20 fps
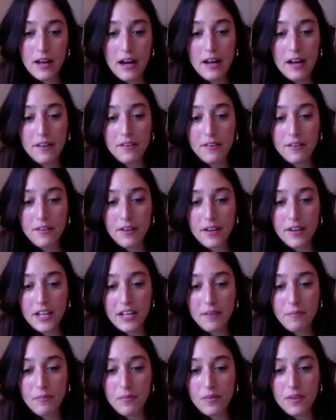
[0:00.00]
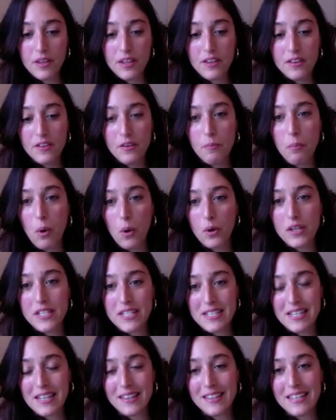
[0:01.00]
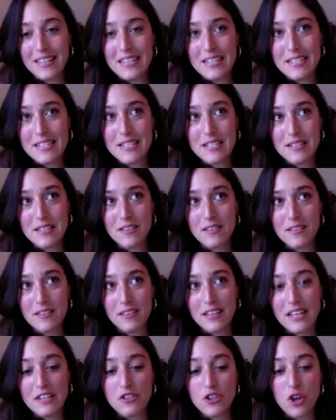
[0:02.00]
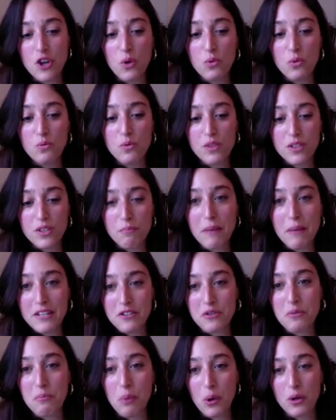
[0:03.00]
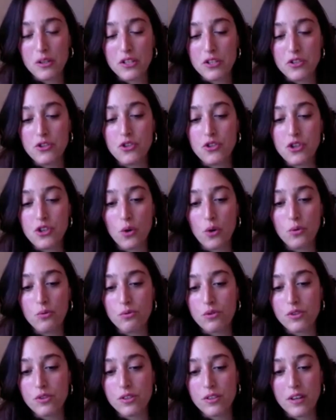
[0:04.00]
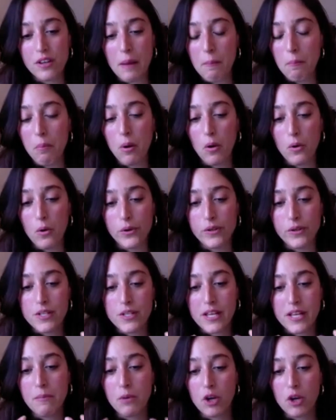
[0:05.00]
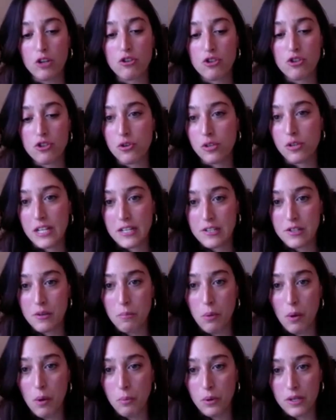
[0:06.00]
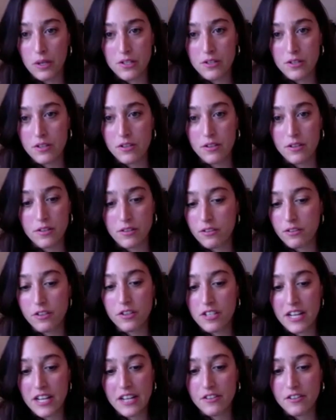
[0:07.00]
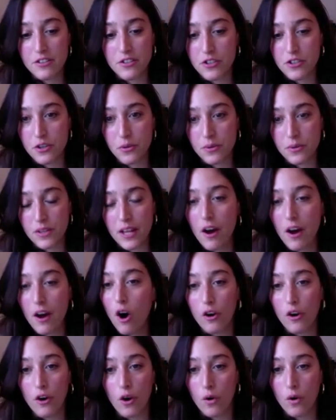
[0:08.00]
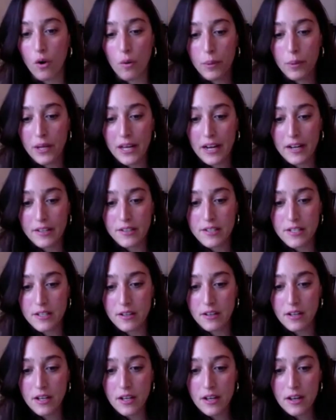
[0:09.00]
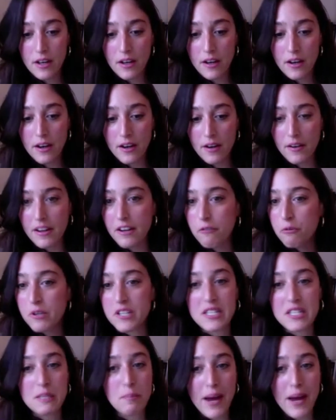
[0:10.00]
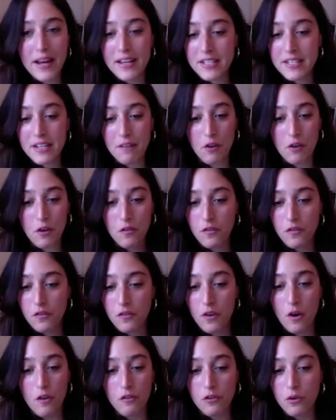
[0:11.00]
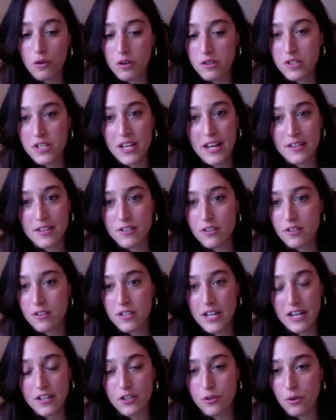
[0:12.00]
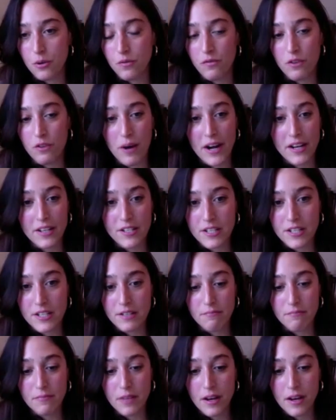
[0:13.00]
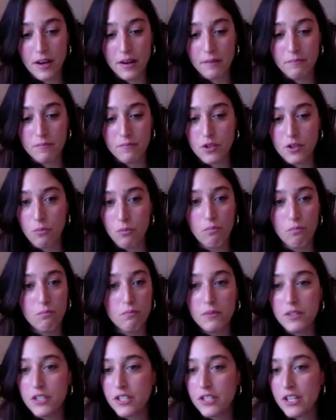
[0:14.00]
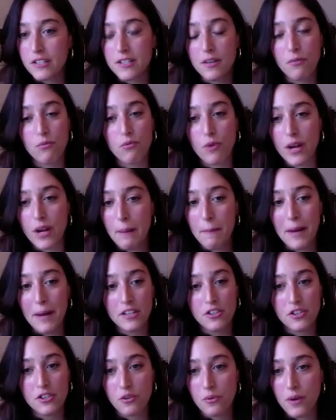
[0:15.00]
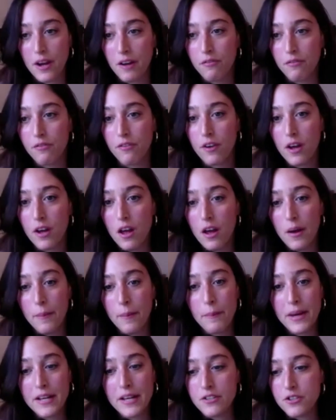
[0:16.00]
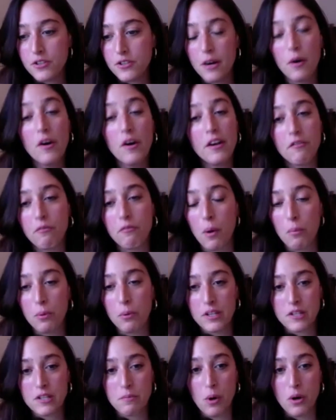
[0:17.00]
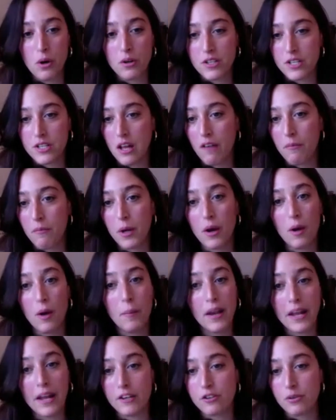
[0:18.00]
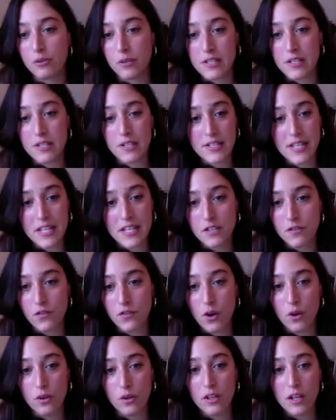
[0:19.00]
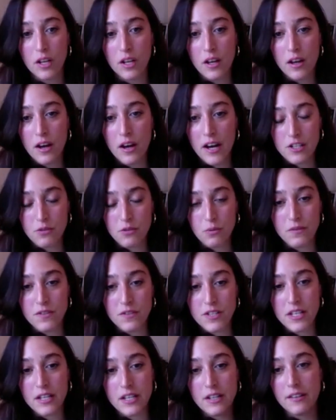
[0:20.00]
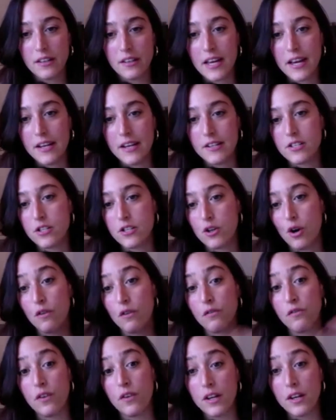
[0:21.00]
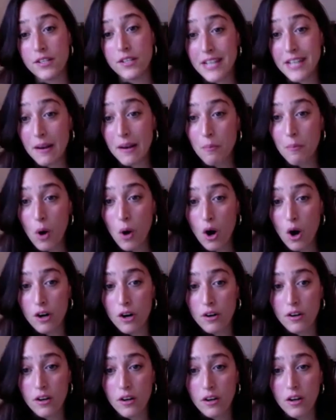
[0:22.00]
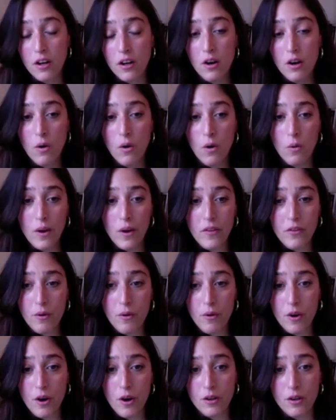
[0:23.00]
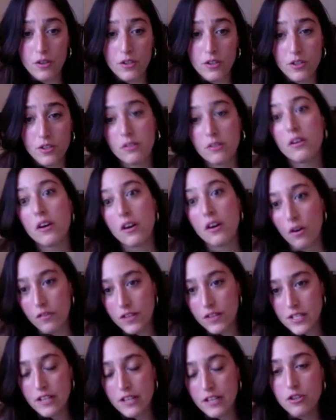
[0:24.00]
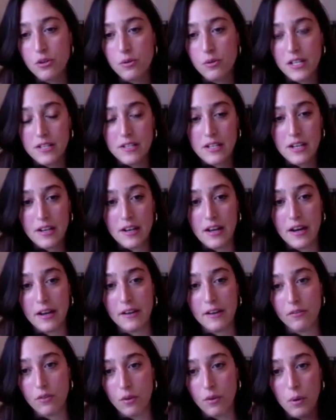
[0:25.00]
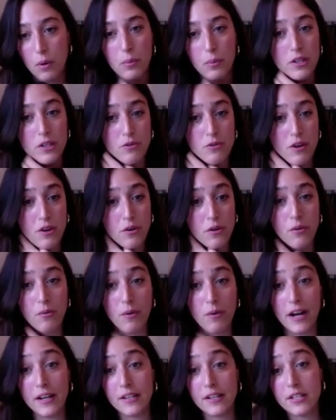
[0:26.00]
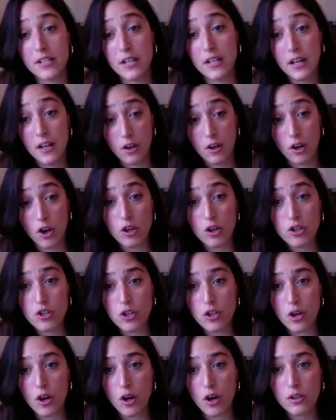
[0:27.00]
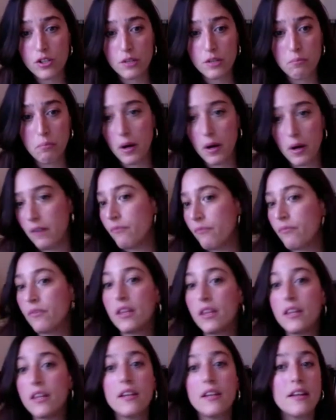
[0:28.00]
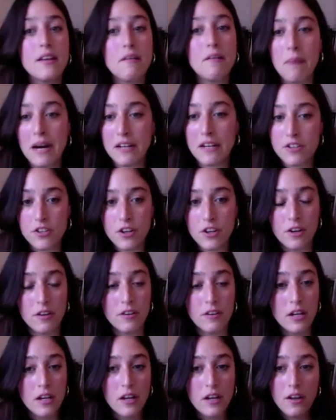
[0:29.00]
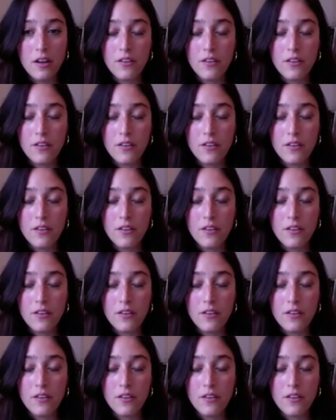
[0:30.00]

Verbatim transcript: And uh, the point is that these, they don't, mainstream parties don't employ the same construct as the populist con contenders do. They are no copycats, uh, uh, irrespective of, of cross-case contextual variety. Um, so it doesn't really matter if main, uh, if populist parties have become electorally successful, as we've seen in the case of Denmark, or whether or not, obviously in 2009, the populist radical right lost a lot, but didn't matter.